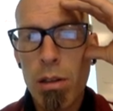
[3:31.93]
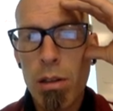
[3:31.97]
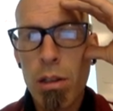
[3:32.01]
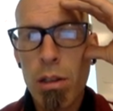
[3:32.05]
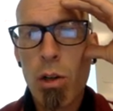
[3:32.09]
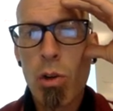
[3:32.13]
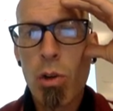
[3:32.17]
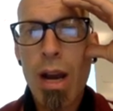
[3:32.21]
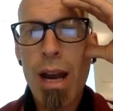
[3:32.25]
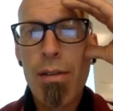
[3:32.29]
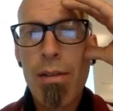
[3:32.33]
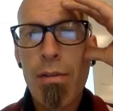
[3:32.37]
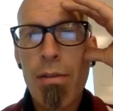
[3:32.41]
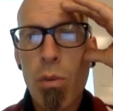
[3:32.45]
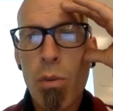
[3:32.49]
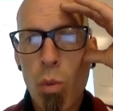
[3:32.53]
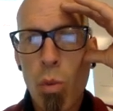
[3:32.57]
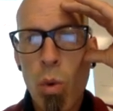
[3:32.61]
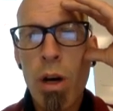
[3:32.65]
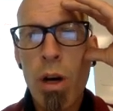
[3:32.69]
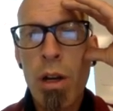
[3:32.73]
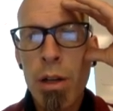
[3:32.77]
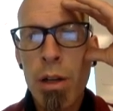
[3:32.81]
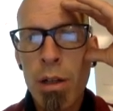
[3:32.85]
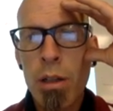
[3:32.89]
Graph
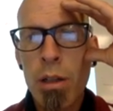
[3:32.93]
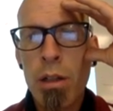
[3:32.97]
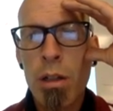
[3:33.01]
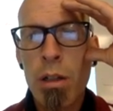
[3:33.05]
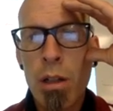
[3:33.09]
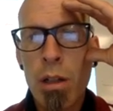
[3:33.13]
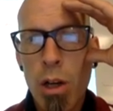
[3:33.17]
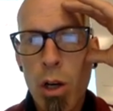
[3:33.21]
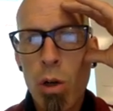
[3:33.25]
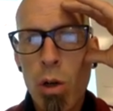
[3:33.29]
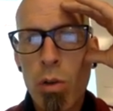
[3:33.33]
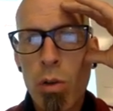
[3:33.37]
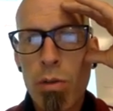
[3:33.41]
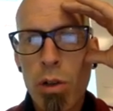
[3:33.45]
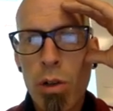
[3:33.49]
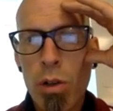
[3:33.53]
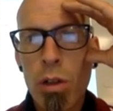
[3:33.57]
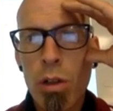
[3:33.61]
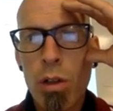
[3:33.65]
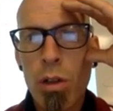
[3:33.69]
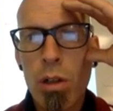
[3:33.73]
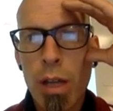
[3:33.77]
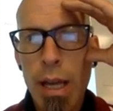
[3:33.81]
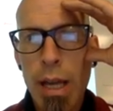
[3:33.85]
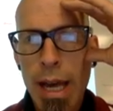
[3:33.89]
1
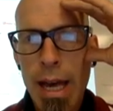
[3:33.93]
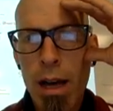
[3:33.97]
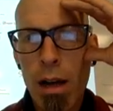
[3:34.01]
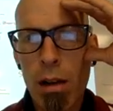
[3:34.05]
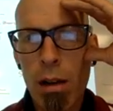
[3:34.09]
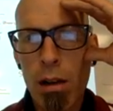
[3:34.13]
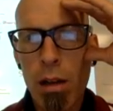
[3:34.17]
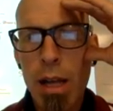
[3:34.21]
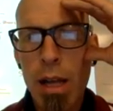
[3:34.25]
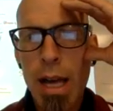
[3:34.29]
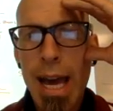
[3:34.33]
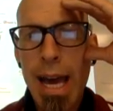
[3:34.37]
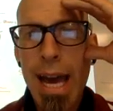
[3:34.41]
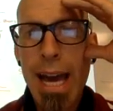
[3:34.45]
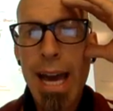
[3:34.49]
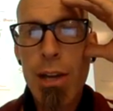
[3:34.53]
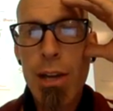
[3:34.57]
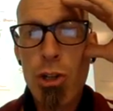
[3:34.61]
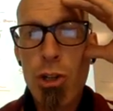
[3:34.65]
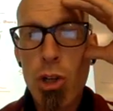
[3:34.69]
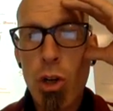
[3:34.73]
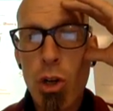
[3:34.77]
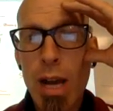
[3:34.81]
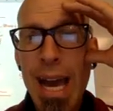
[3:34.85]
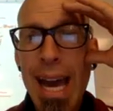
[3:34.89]
over L as
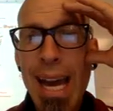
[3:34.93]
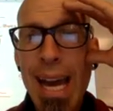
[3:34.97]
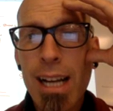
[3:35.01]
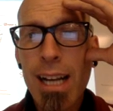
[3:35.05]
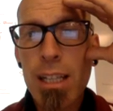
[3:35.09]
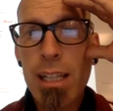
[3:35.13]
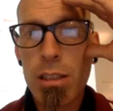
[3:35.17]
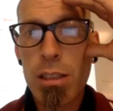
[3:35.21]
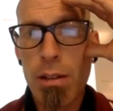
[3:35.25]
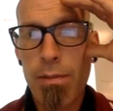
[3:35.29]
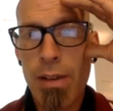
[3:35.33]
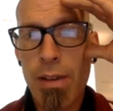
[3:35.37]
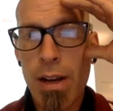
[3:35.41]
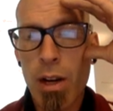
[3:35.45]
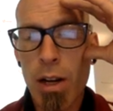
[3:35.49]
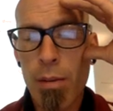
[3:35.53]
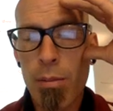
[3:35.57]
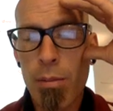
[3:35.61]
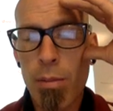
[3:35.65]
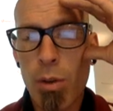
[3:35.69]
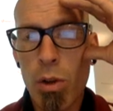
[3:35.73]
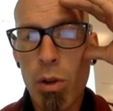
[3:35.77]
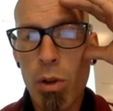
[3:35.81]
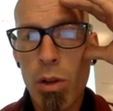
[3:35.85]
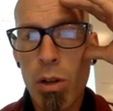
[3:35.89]
your x
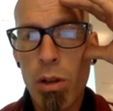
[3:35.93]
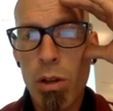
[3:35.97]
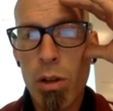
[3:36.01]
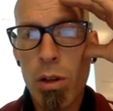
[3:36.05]
variable,